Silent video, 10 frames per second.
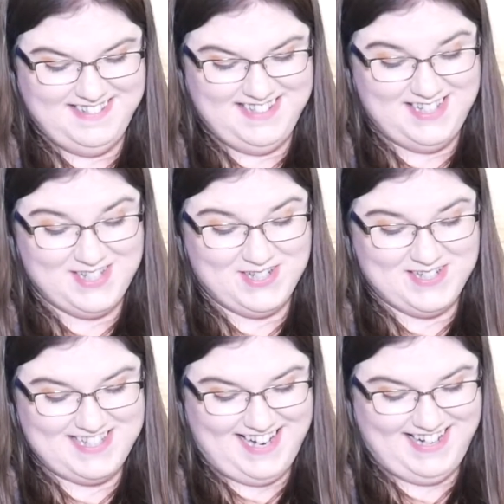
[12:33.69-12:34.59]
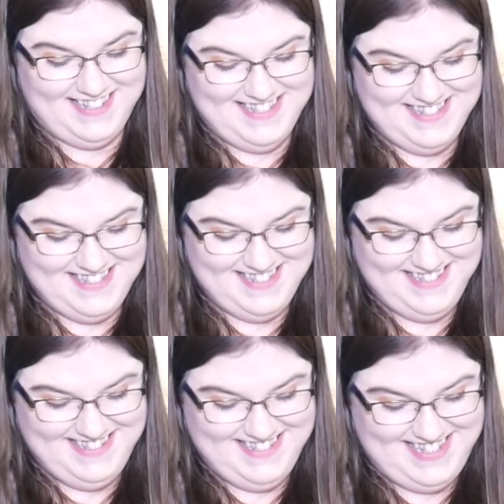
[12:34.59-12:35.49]
dessert science,
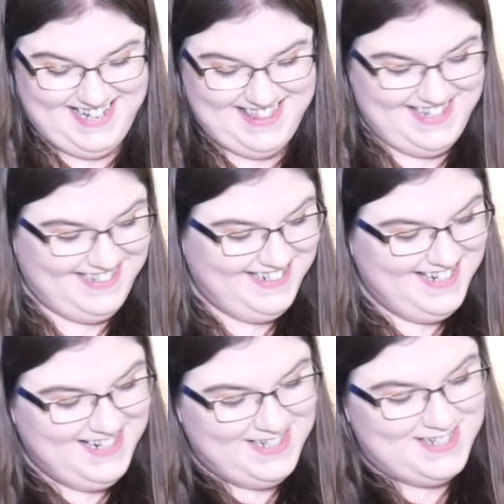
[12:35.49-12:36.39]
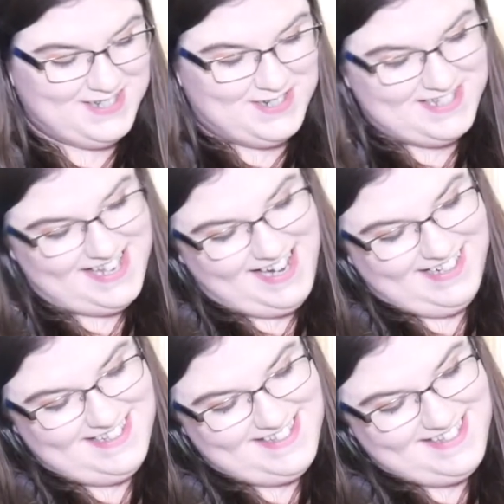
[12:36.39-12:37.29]
is that a thing? Dessert
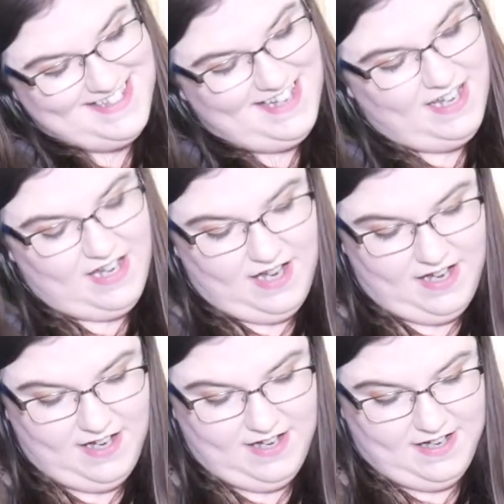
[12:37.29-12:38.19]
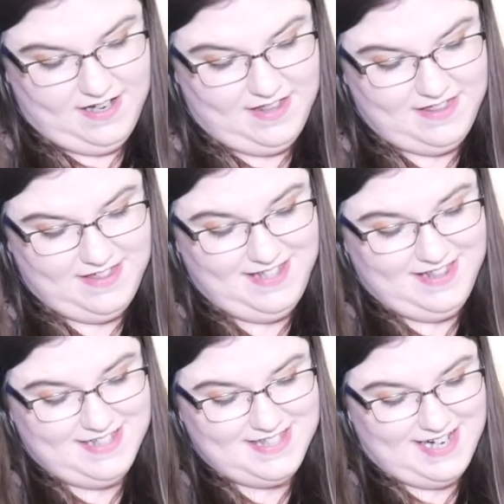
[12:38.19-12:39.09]
science. Uh, the,
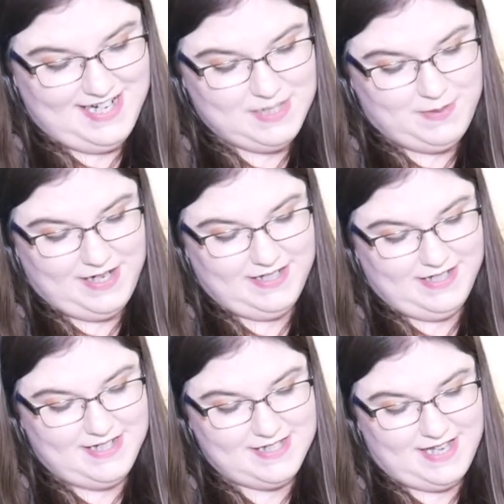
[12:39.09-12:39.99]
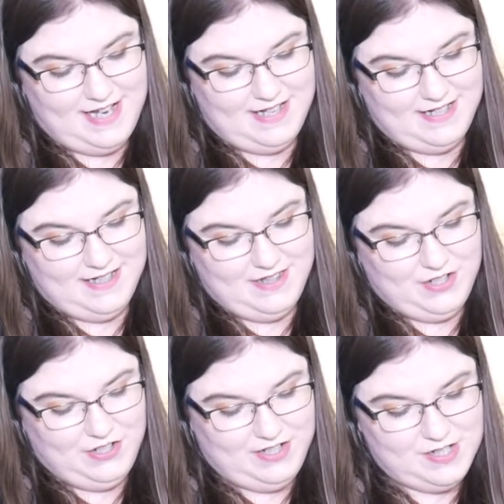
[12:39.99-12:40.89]
the science behind it is that the
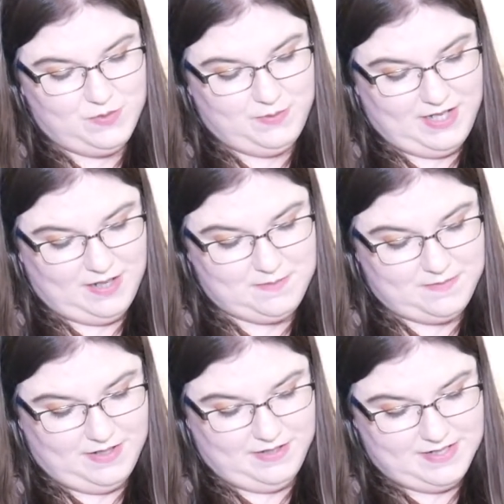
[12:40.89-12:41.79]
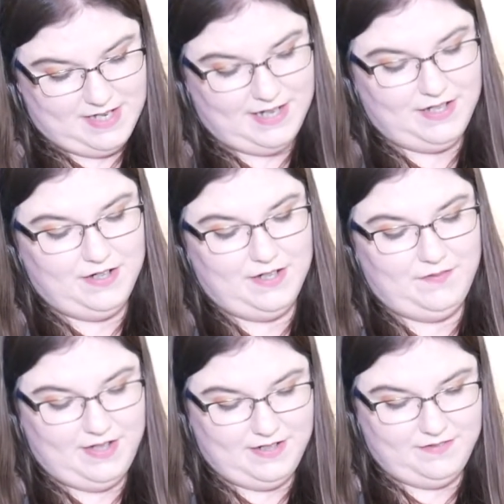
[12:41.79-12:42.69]
cookies will become a little soggier,
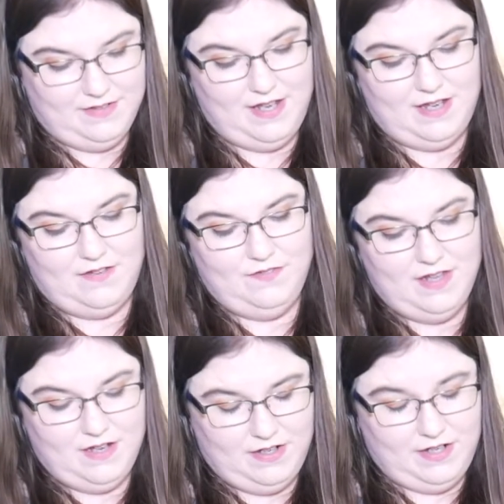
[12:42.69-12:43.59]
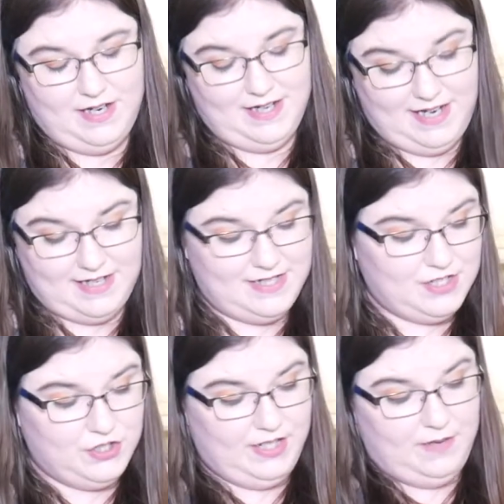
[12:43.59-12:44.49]
giving it a cakey, a, a cakey
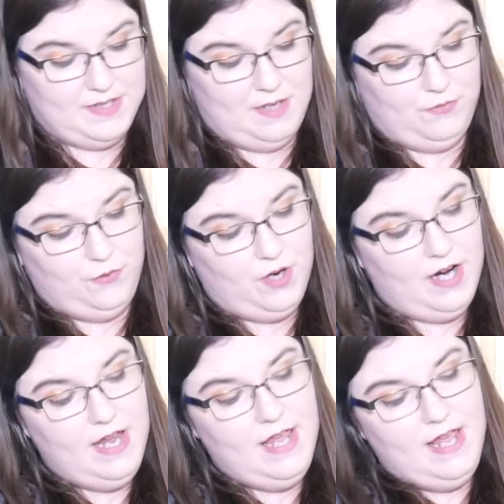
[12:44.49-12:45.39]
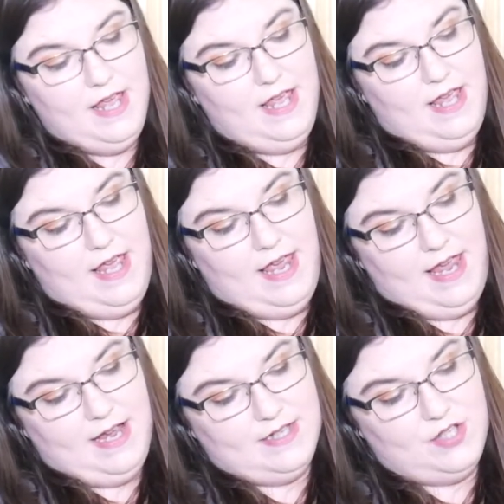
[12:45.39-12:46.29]
texture like I was saying before.
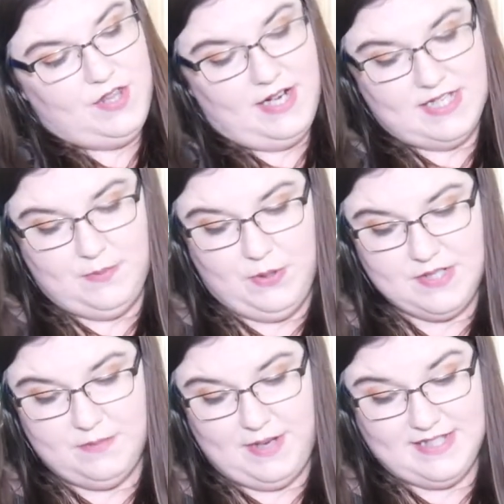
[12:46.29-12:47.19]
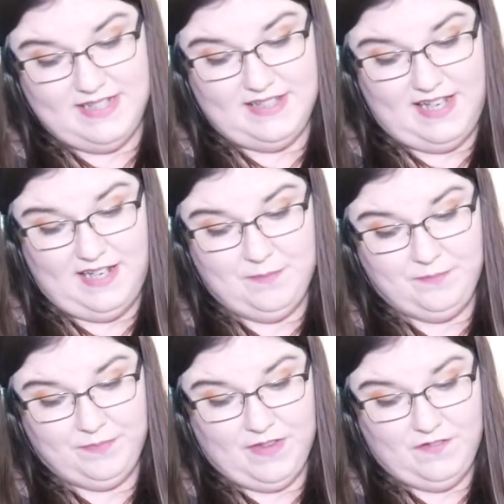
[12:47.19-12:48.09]
And so then it's supposed to
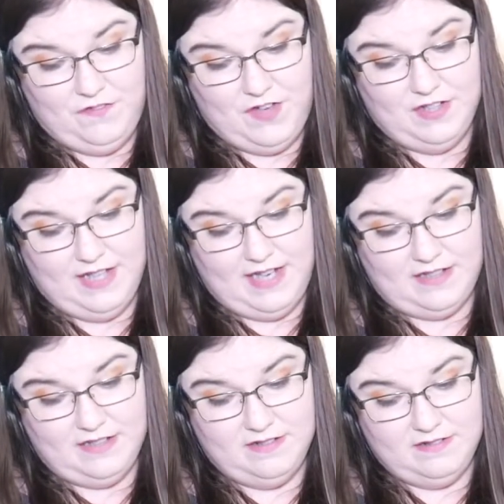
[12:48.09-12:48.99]
basically feel like